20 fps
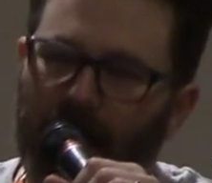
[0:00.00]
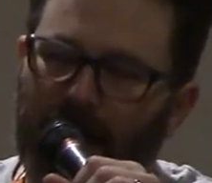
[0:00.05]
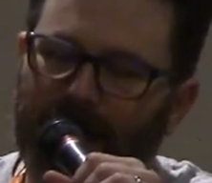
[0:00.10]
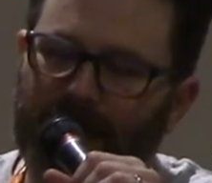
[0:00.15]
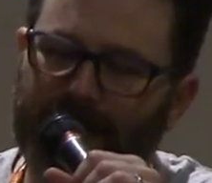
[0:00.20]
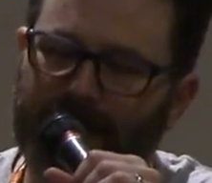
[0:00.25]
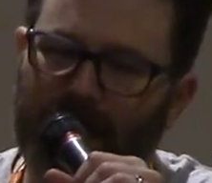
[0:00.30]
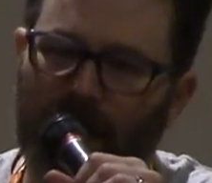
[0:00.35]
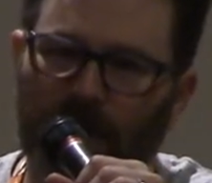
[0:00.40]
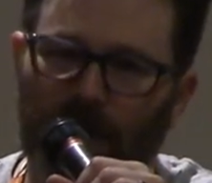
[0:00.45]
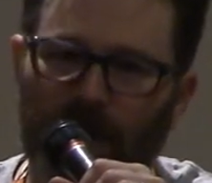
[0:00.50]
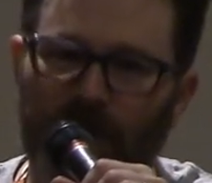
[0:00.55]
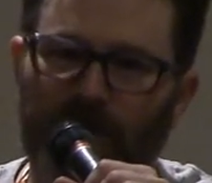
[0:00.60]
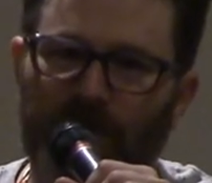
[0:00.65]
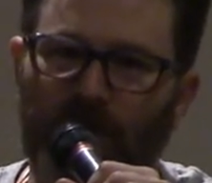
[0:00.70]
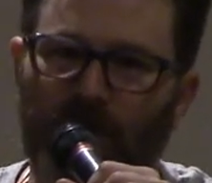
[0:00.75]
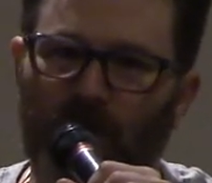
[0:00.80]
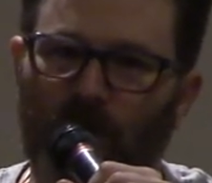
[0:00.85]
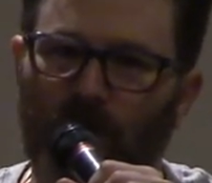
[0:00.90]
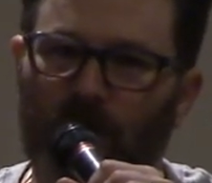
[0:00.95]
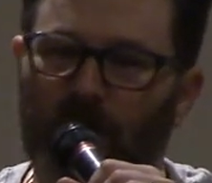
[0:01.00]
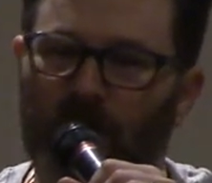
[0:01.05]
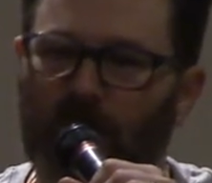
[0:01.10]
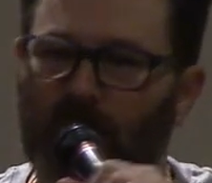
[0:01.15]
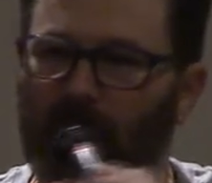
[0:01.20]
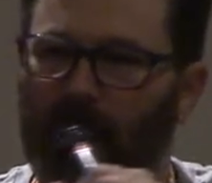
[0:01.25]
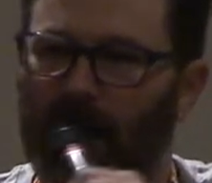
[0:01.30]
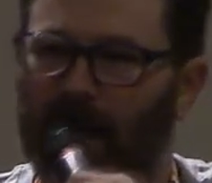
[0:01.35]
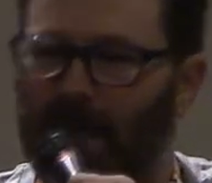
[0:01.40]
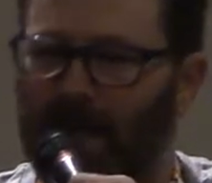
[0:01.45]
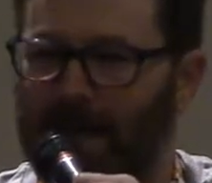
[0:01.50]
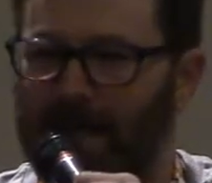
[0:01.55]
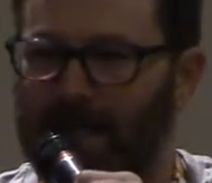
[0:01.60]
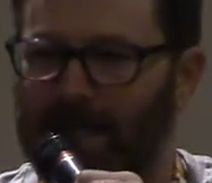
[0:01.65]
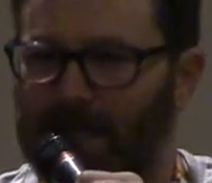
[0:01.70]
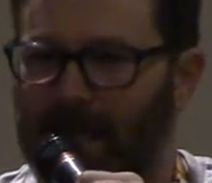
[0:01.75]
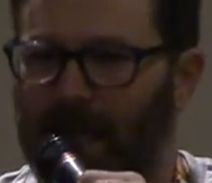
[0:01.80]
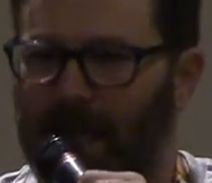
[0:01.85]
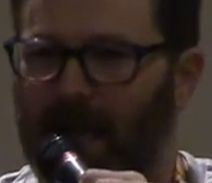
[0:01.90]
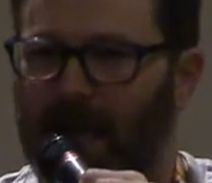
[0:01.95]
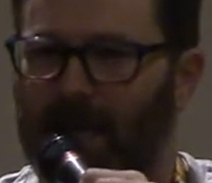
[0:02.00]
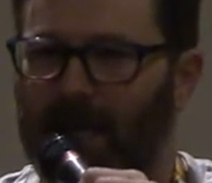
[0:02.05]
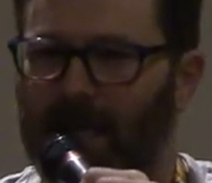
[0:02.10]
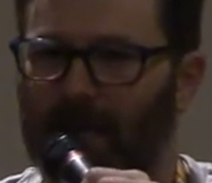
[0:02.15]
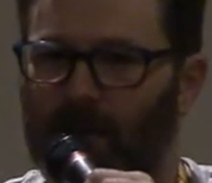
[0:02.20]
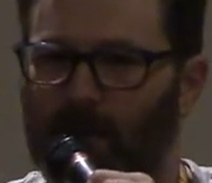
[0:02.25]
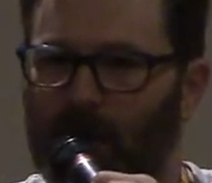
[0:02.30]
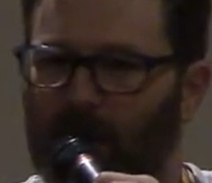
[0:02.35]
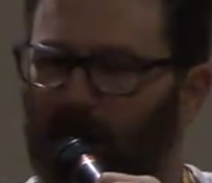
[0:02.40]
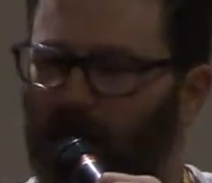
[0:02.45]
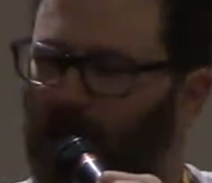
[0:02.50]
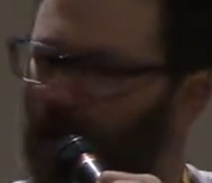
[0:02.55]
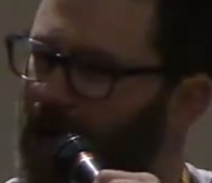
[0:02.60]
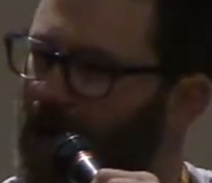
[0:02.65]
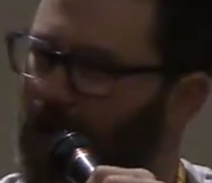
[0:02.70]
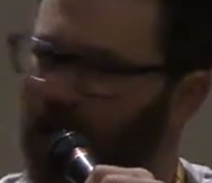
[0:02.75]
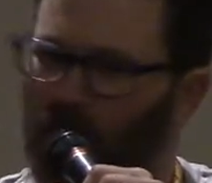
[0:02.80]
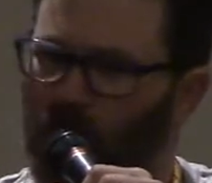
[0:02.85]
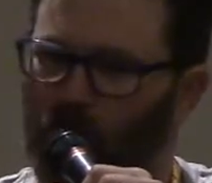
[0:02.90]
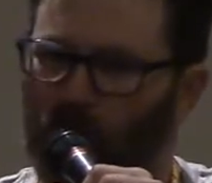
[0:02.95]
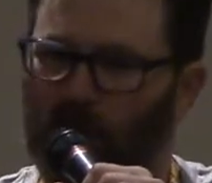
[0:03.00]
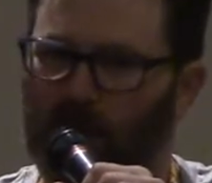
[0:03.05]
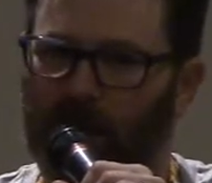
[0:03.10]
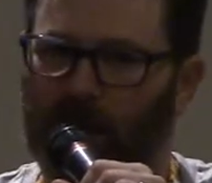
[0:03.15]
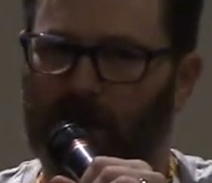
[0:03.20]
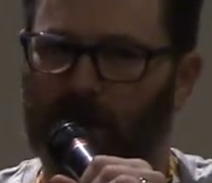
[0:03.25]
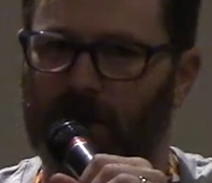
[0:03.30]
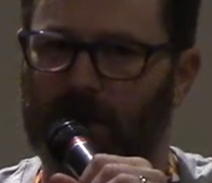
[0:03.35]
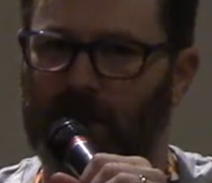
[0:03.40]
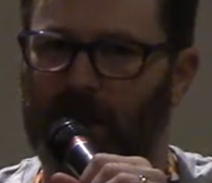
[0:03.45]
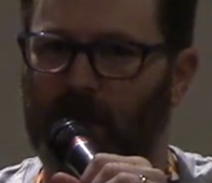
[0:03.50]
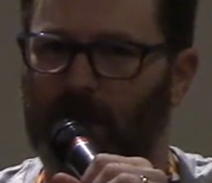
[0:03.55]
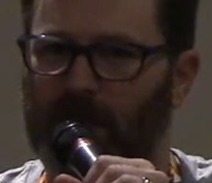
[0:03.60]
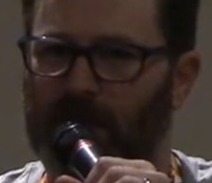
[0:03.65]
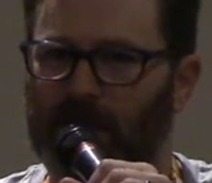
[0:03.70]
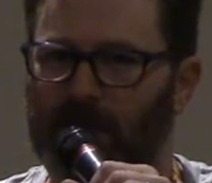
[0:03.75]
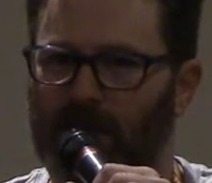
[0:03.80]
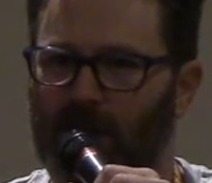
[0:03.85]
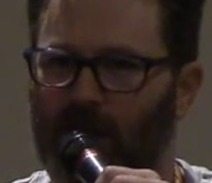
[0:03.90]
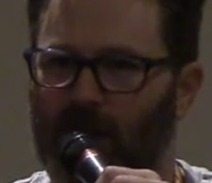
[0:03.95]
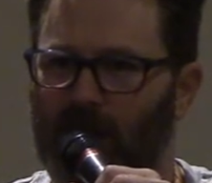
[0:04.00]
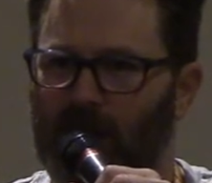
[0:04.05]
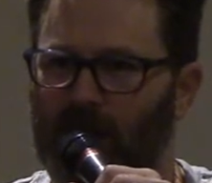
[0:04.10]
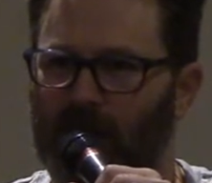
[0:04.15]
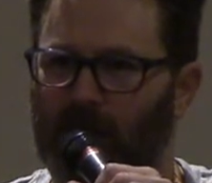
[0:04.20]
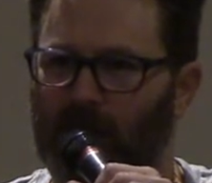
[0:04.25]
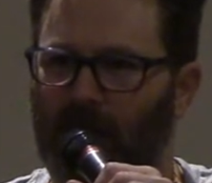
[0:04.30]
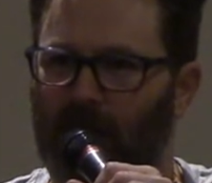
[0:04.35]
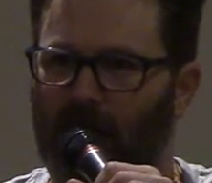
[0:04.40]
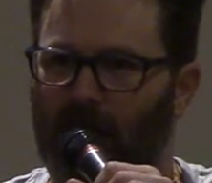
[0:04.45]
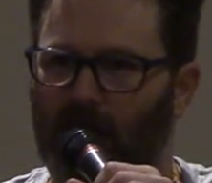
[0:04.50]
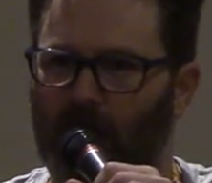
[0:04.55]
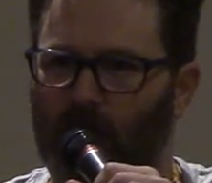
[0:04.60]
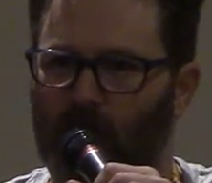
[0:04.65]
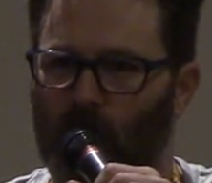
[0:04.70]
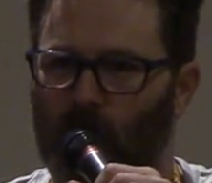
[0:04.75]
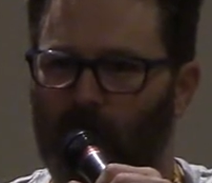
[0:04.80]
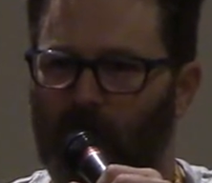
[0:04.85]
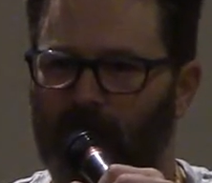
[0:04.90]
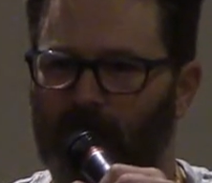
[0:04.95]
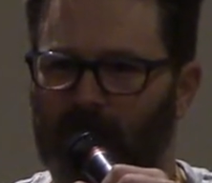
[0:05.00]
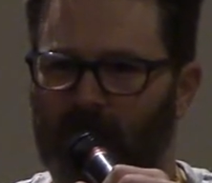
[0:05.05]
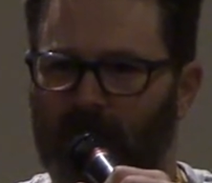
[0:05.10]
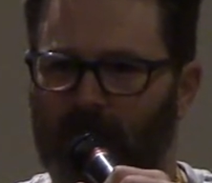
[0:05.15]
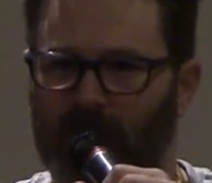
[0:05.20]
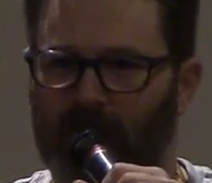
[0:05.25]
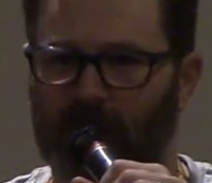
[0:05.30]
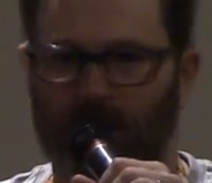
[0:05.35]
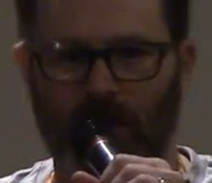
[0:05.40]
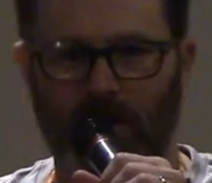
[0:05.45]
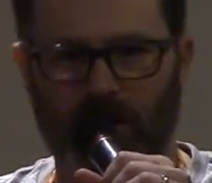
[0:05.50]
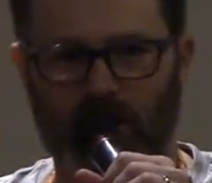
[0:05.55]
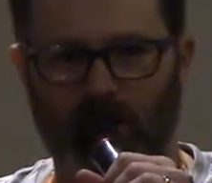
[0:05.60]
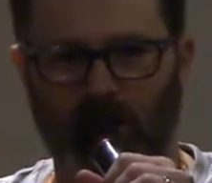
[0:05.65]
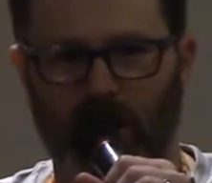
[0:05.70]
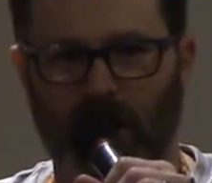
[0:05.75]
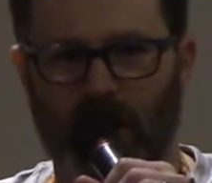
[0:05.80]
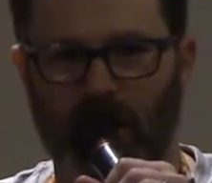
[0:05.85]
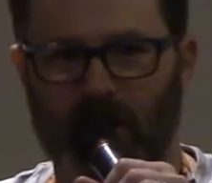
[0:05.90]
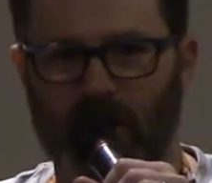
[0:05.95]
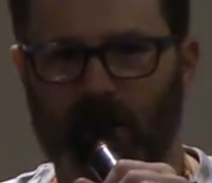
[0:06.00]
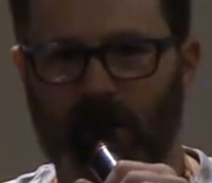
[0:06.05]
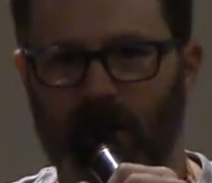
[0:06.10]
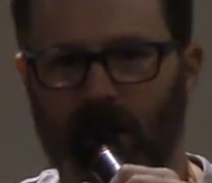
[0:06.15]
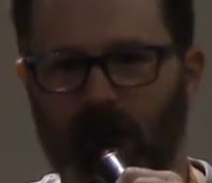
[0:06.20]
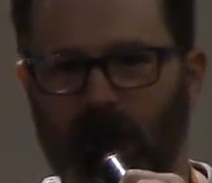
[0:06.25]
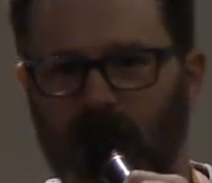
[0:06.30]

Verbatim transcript: He's colorful, and I like his candy, but I don't really understand what he's talking about or what I'm diagnosed with.